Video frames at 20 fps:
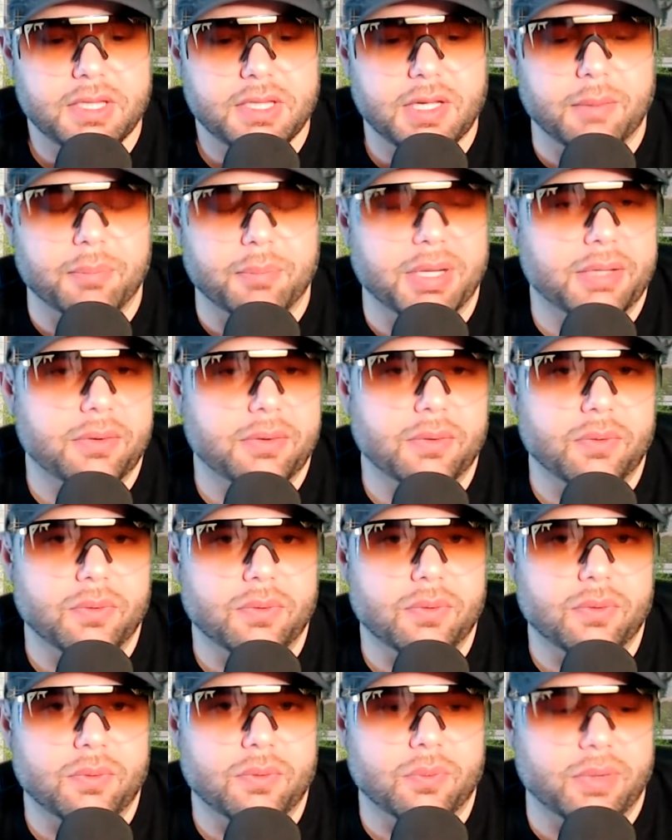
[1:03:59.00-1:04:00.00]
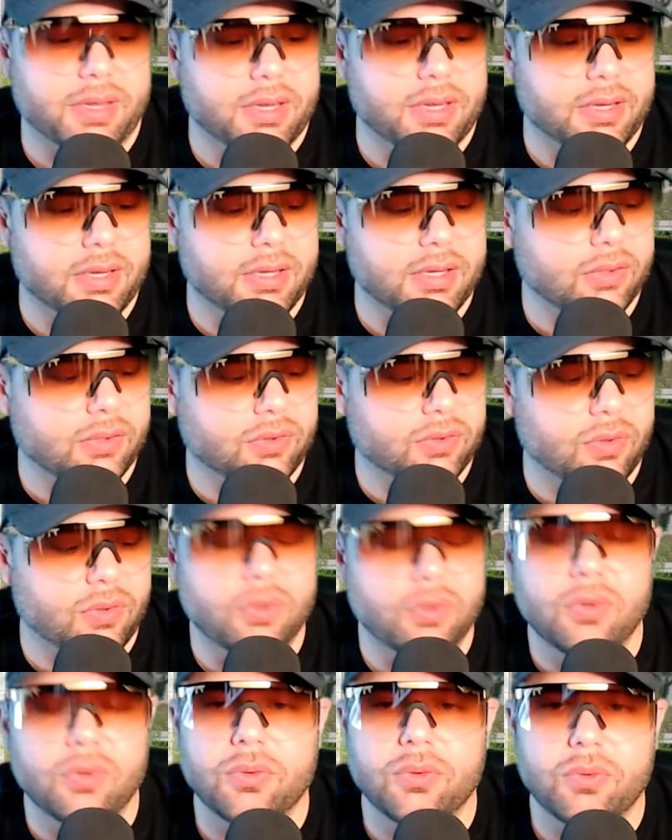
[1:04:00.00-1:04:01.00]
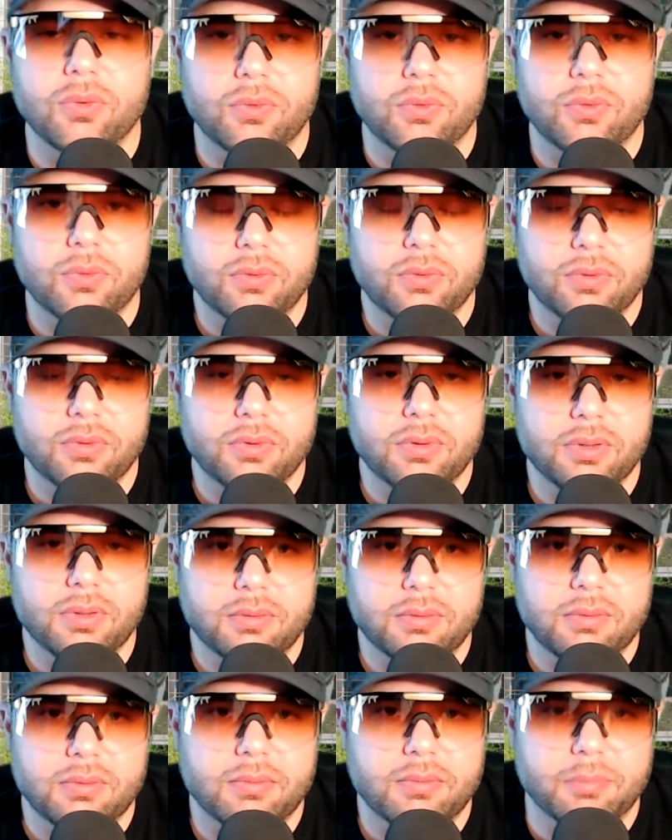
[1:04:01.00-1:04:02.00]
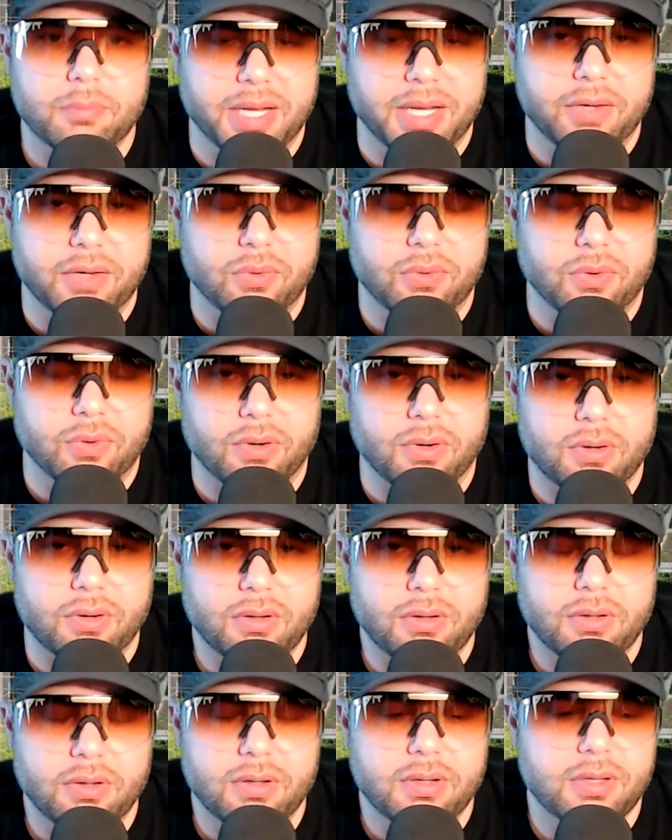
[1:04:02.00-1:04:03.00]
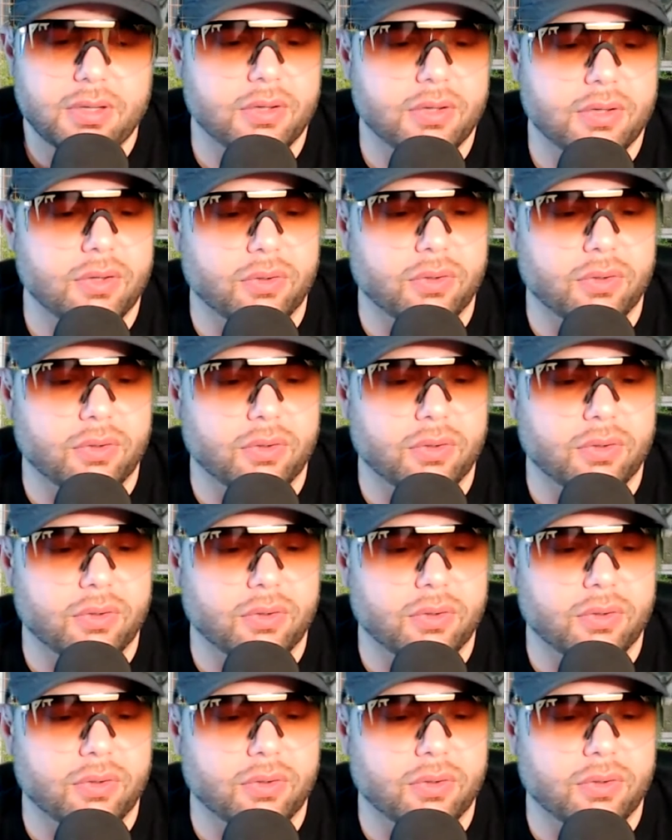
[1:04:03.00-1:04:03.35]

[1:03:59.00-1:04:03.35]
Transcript: But with this new mentor, this